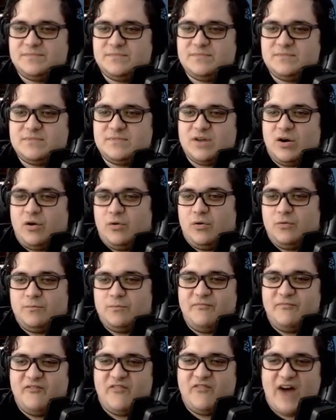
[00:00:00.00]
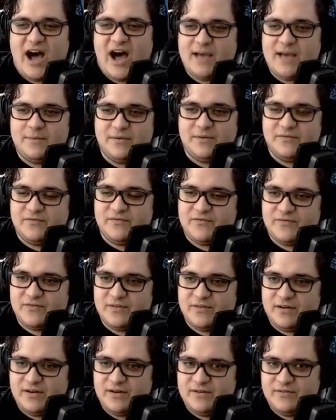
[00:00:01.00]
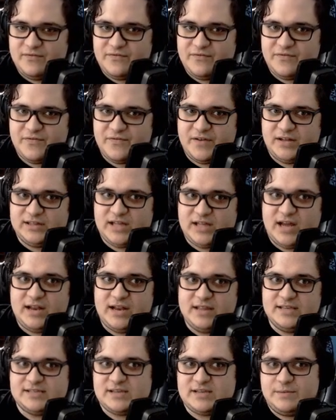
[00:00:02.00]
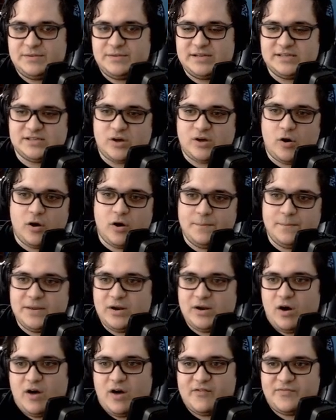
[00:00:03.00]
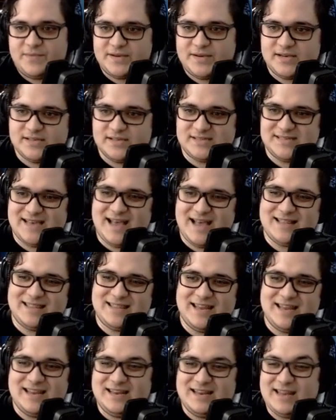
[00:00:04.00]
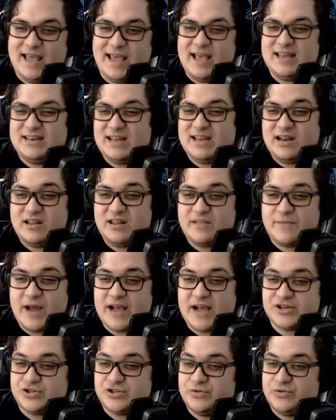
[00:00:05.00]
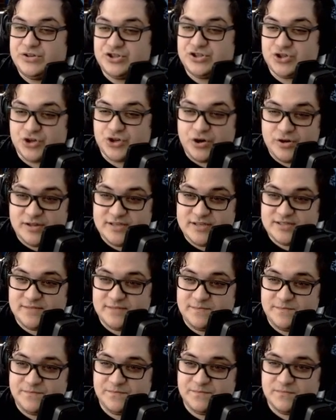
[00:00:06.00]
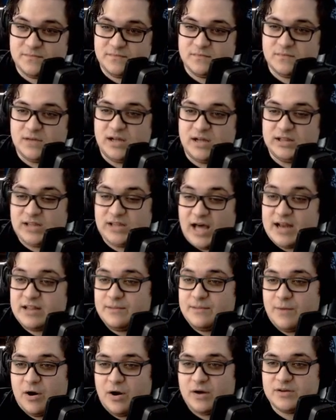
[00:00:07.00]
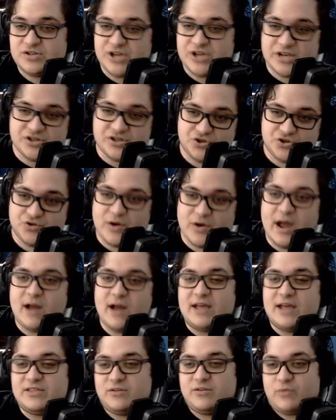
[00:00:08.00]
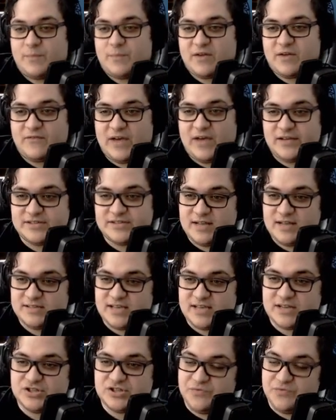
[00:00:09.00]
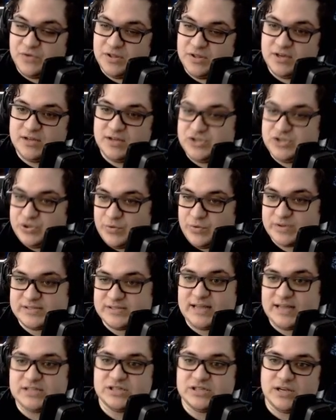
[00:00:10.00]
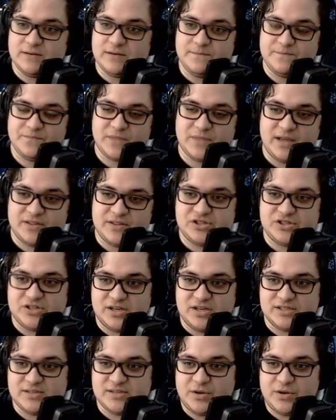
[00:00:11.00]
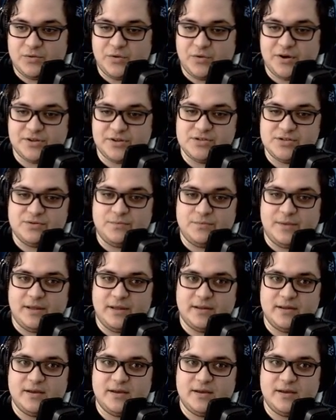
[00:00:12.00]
the whole vibe of, of a lot of these companies are a bit off, because at the end of the day, none of them are actually doing journalism. A lot of them are. Jason Schreier, I think Rebecca Valentine's actually really good, and she worked at I G N. I think she does some good work too, but